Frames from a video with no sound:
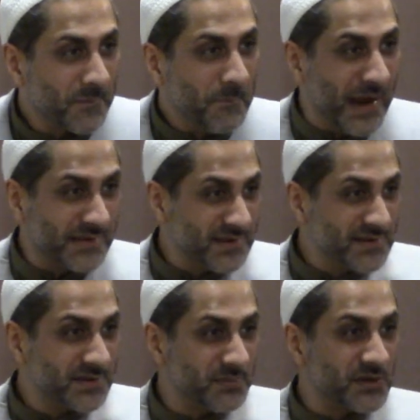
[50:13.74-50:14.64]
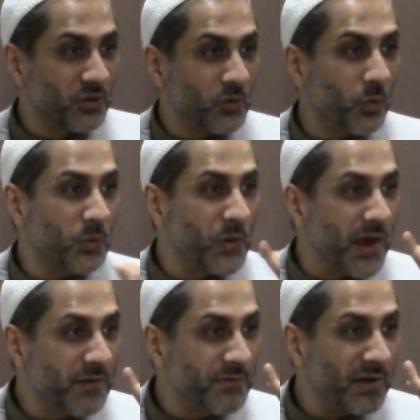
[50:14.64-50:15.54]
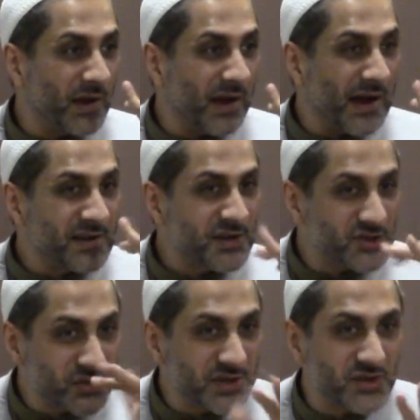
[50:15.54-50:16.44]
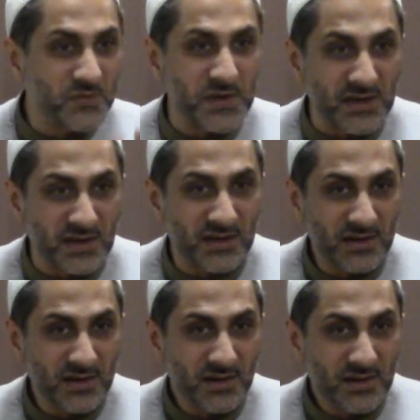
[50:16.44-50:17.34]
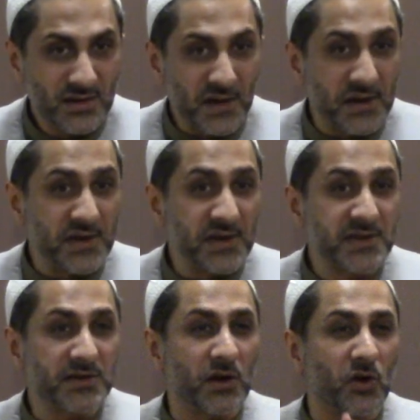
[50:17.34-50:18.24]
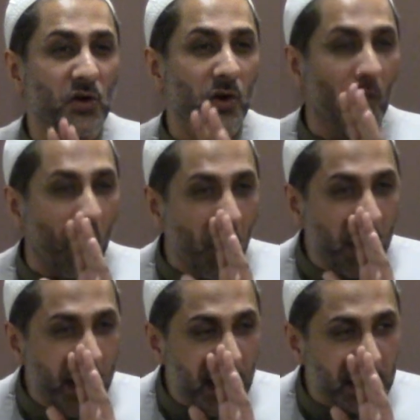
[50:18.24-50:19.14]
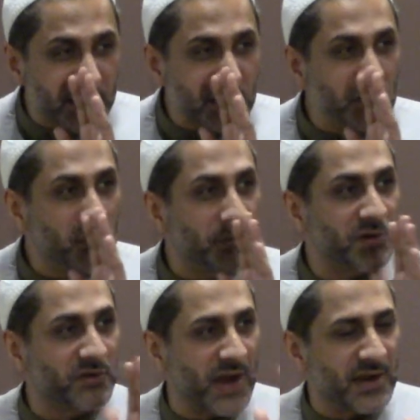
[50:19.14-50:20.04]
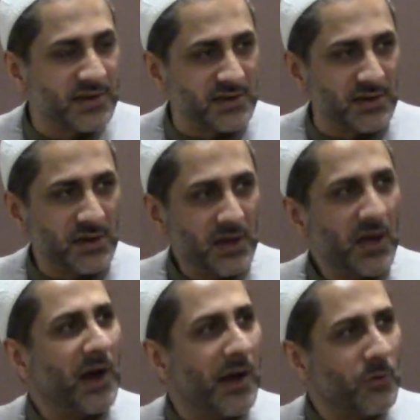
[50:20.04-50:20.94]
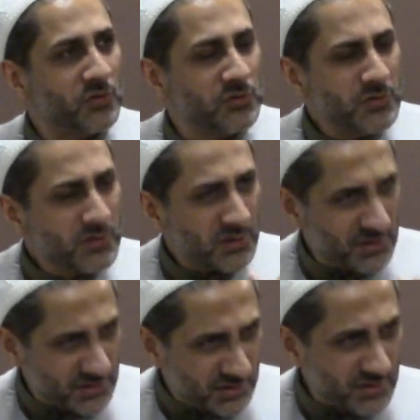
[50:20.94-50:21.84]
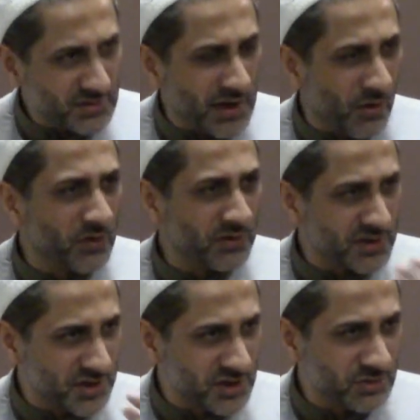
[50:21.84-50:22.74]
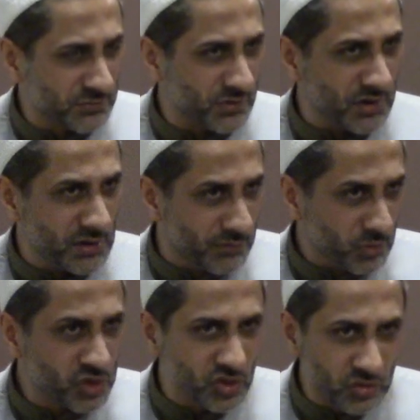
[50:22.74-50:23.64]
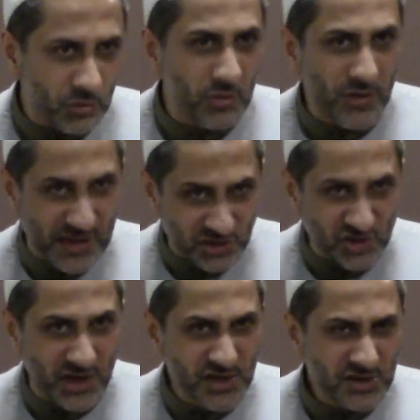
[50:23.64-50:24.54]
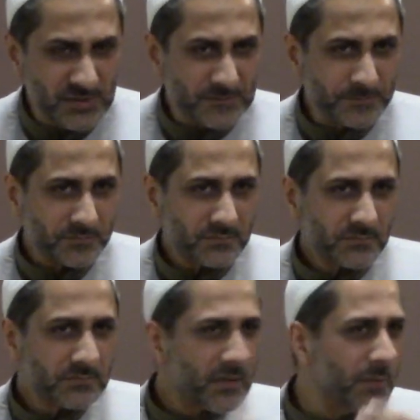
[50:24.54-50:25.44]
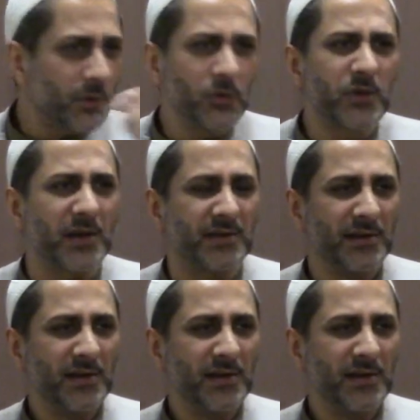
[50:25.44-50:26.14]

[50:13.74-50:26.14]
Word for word: Mahdiism is not what we have understood it to be. It is a glorious human reality. I want to take on the discussion of evolution tomorrow and change, but look at